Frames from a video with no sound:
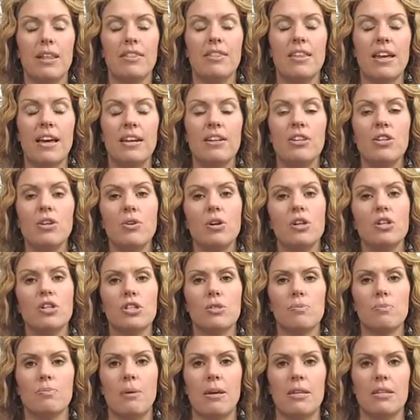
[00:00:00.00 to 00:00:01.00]
then you can
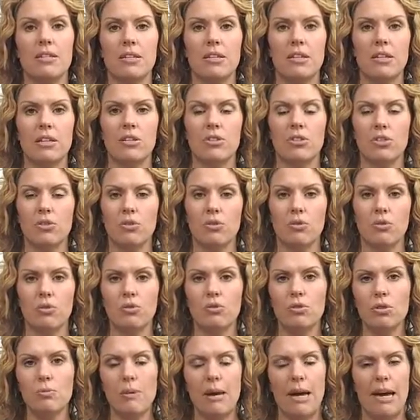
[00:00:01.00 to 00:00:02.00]
just basically
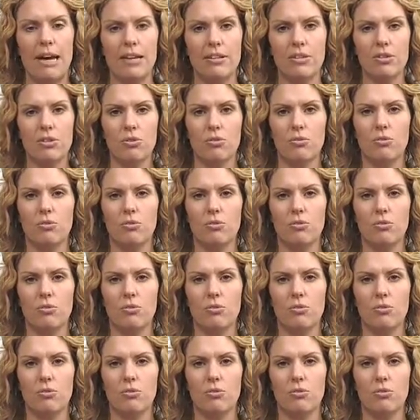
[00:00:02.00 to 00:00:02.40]
cruise past